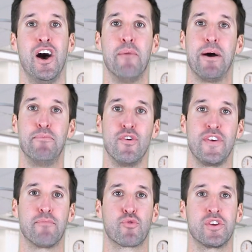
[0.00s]
by
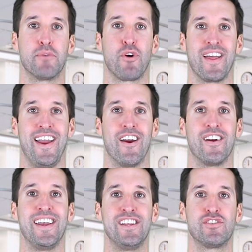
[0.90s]
moving breathable
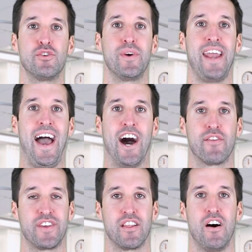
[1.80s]
air into and out
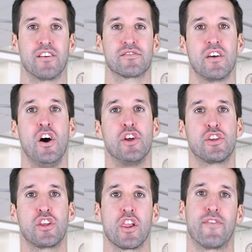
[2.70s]
of the lungs to
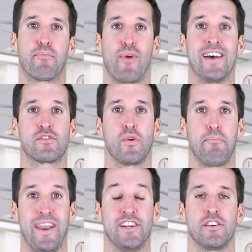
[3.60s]
deliver breath to a
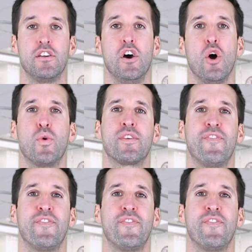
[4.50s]
patient who is